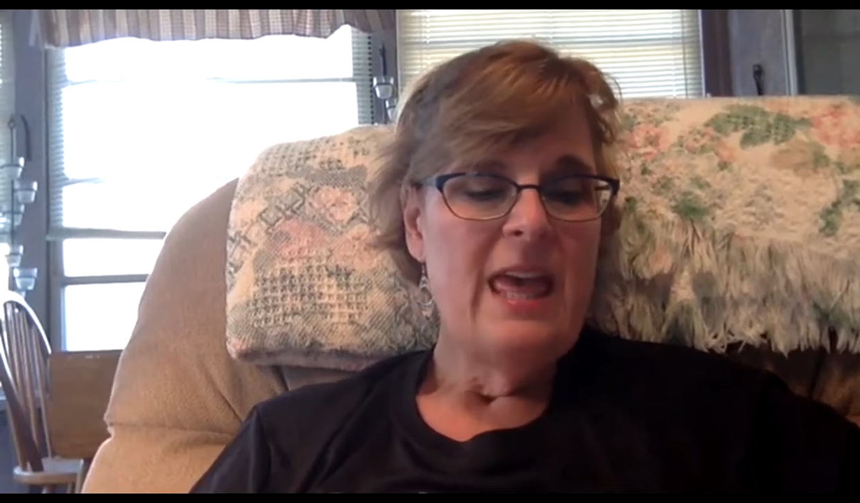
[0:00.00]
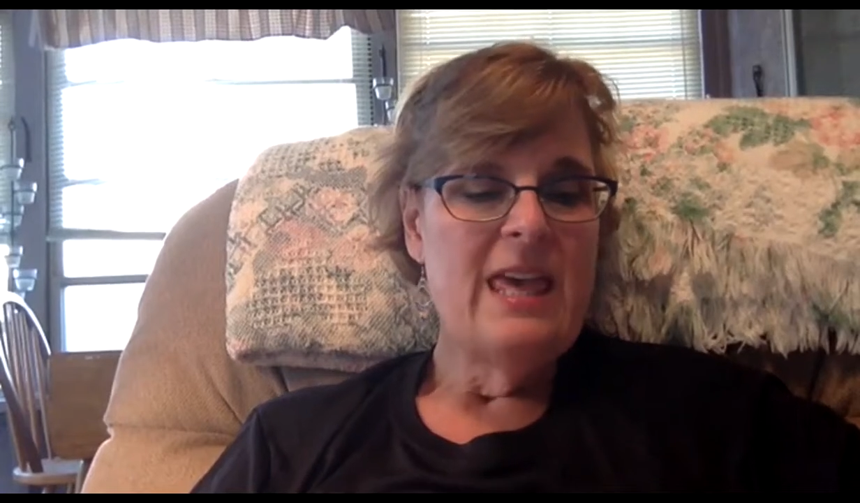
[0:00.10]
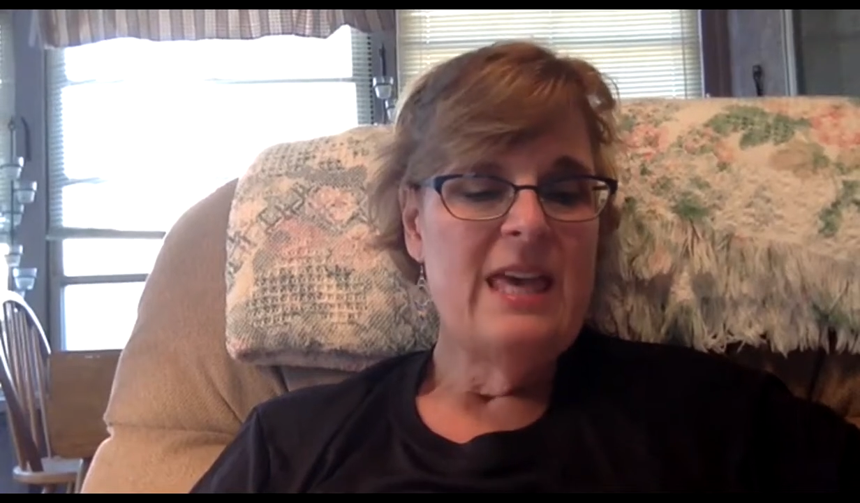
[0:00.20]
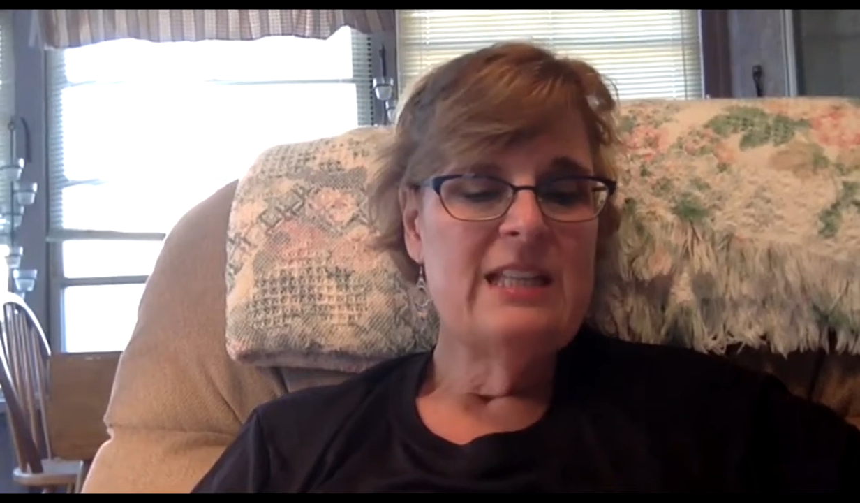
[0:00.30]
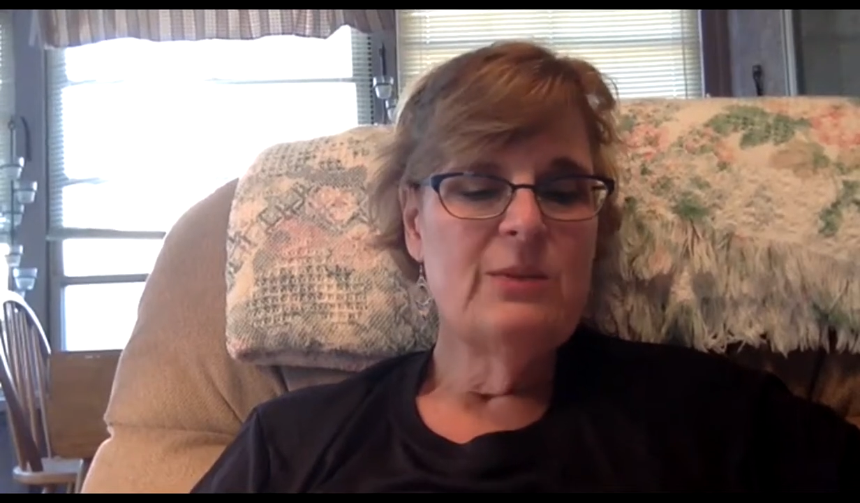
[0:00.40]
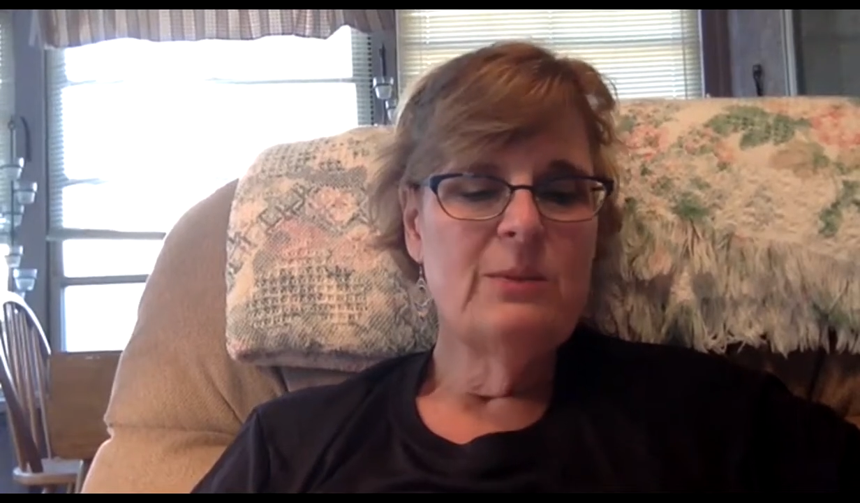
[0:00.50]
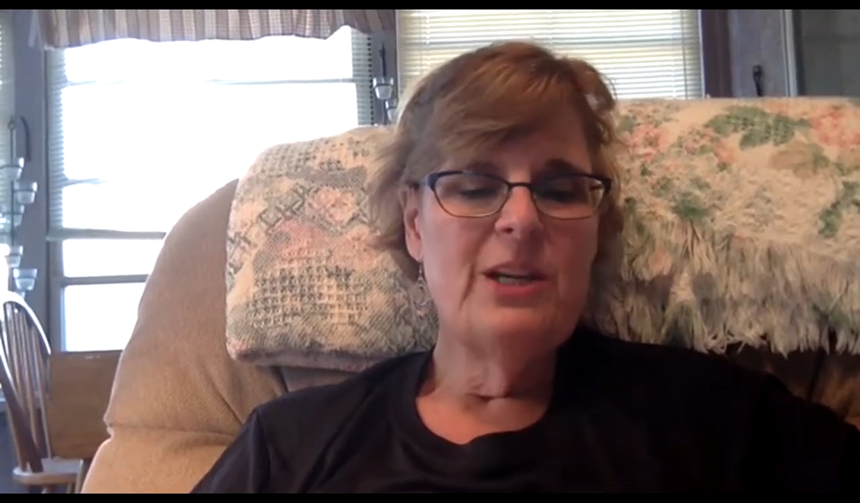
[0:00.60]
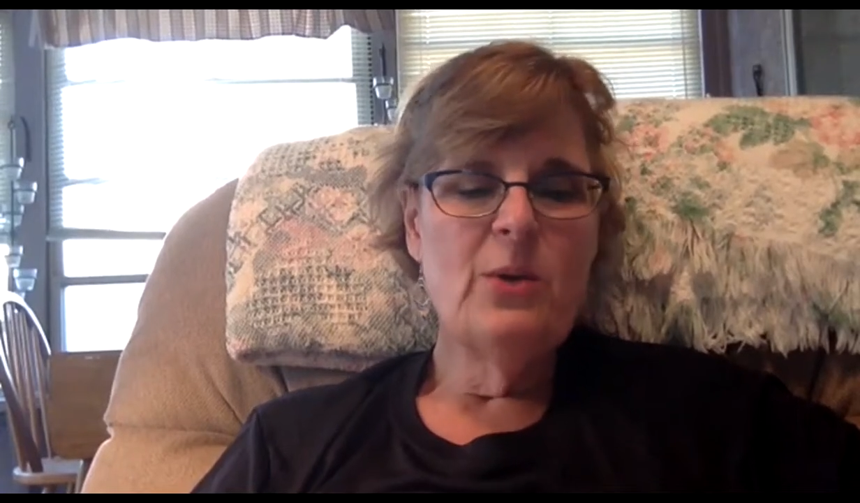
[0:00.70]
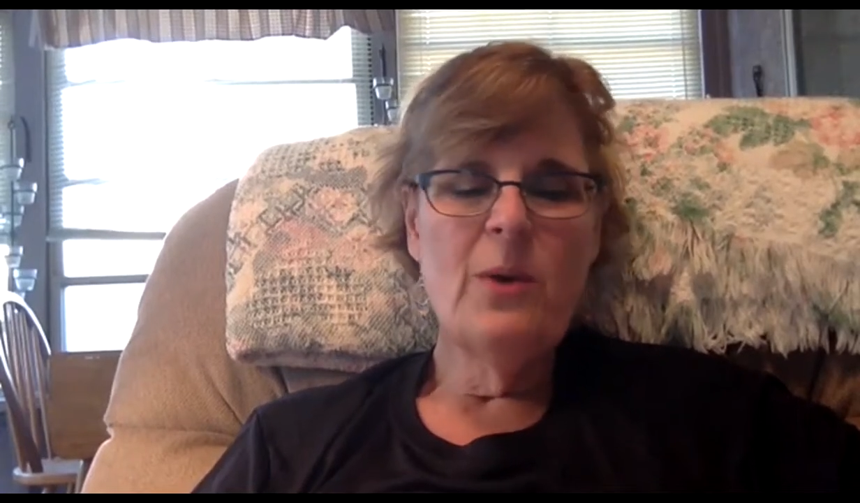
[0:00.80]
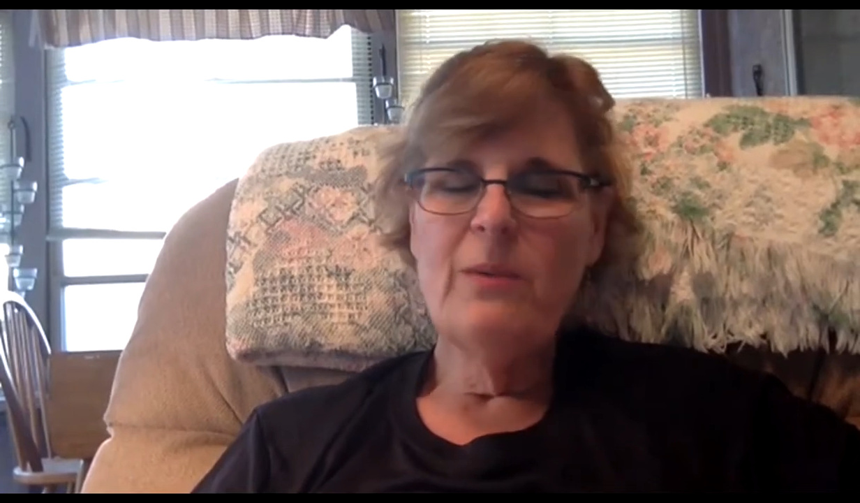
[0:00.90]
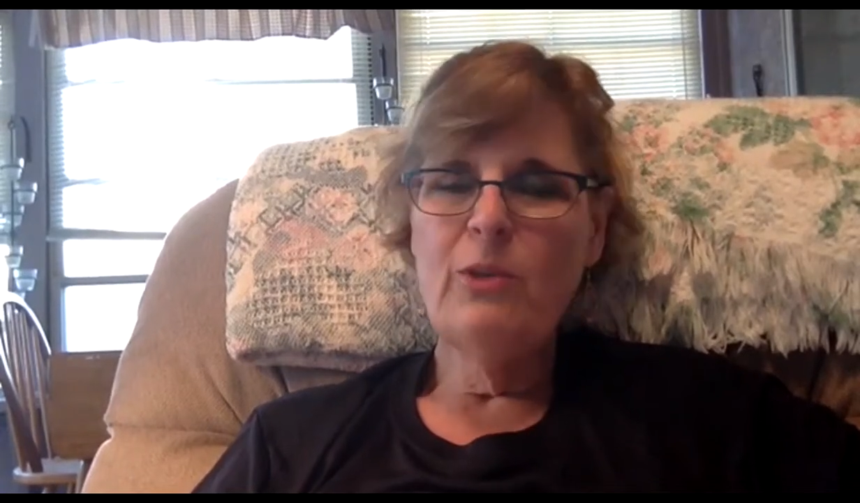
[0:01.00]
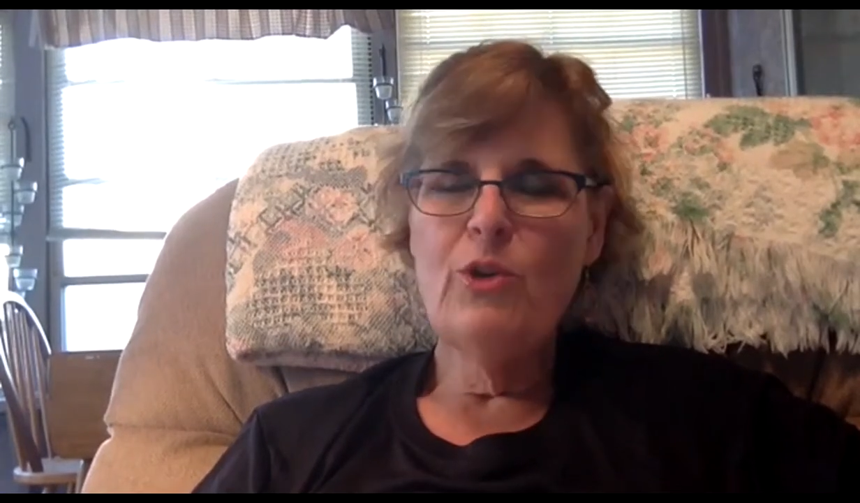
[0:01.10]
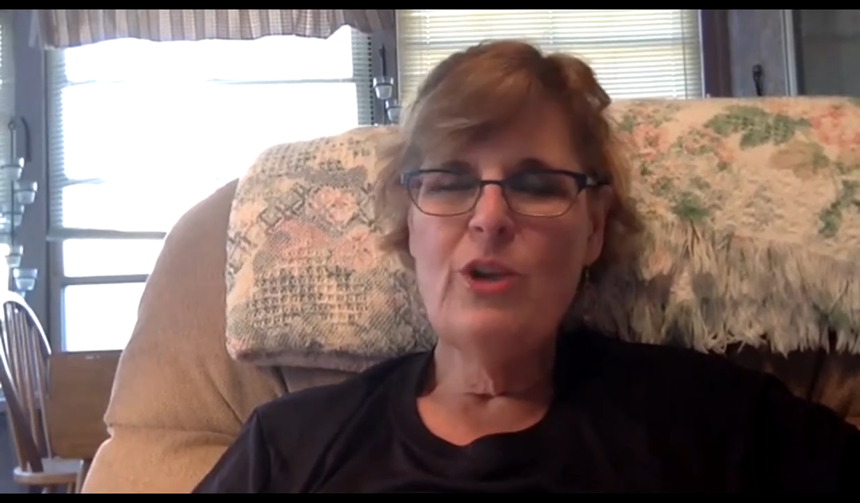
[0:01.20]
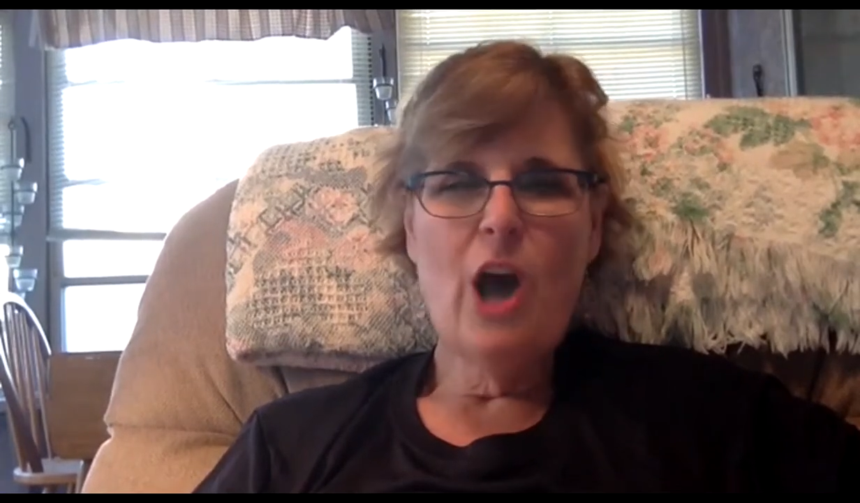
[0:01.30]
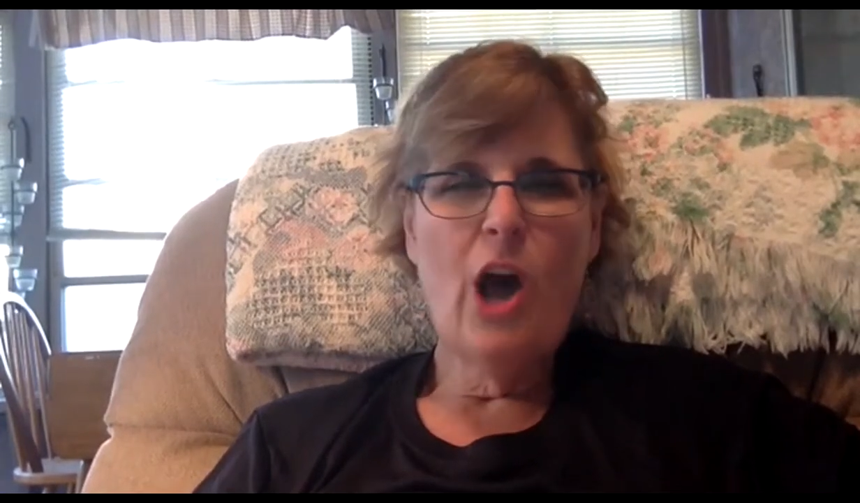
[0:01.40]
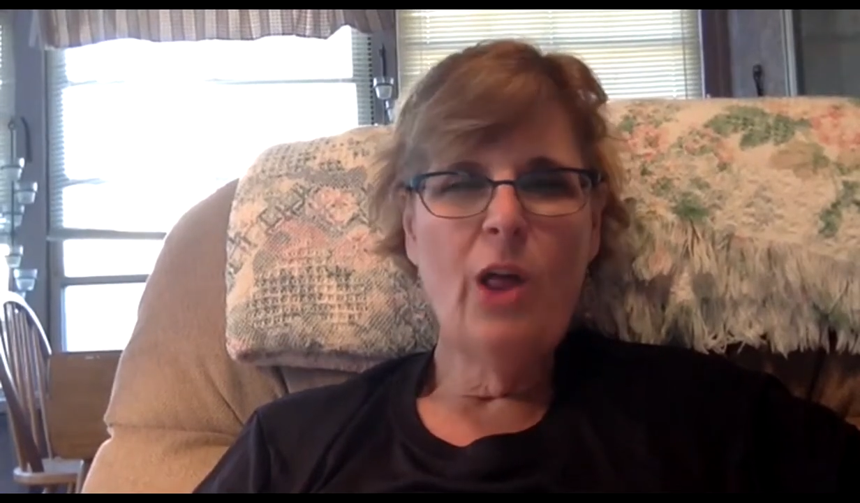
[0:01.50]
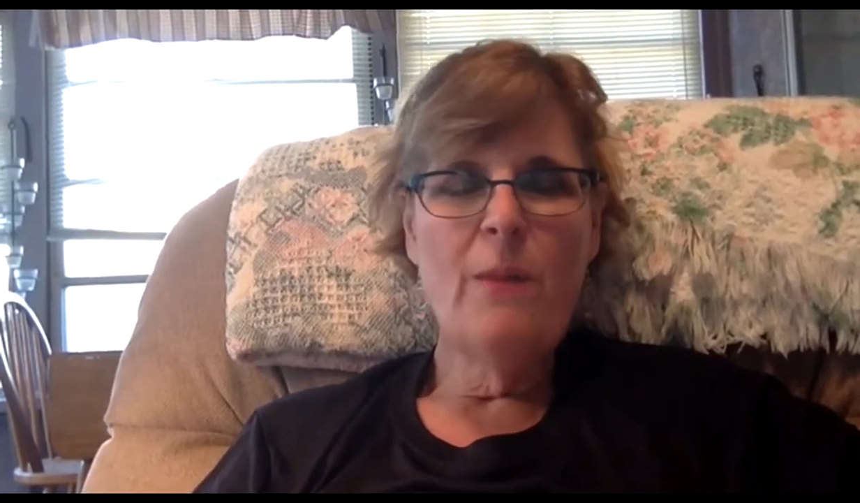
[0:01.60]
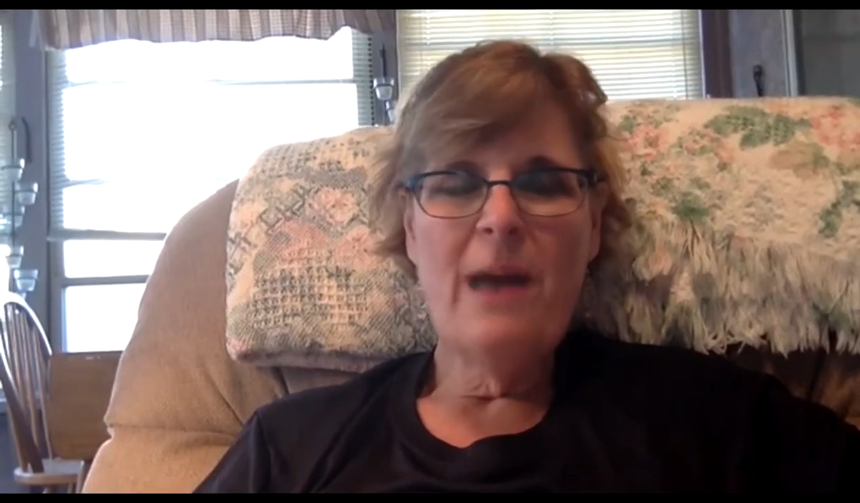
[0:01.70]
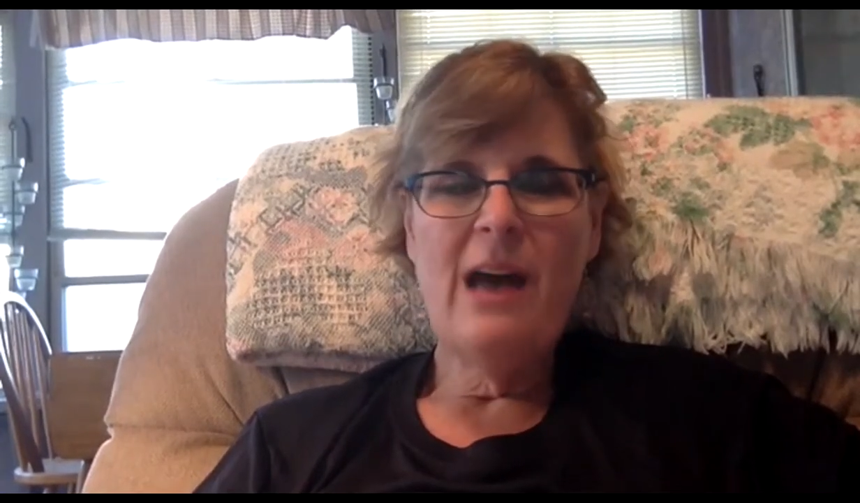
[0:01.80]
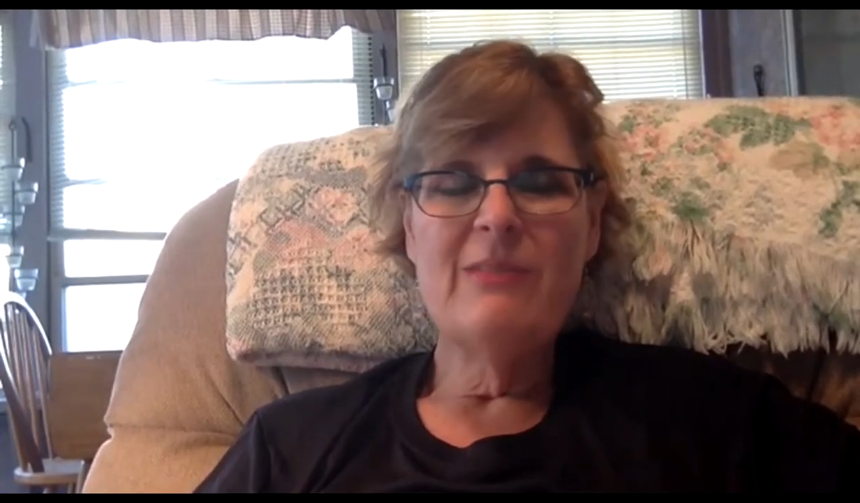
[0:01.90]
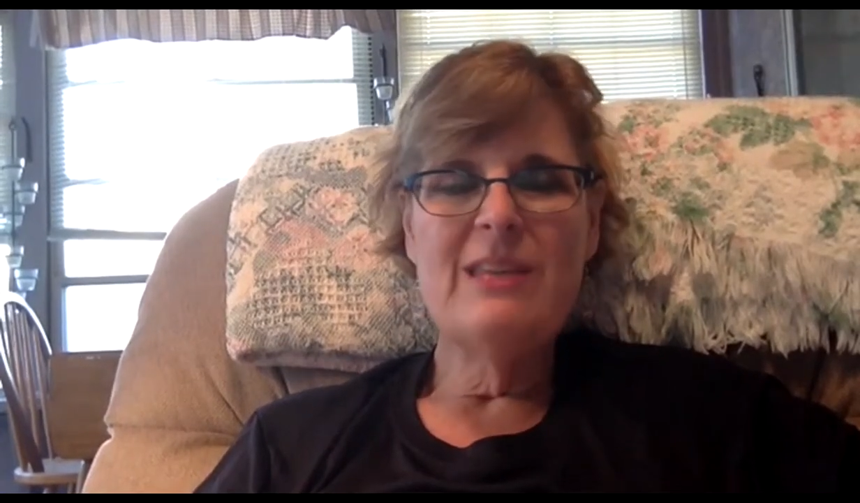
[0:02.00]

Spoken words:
And, you know, we're learning all about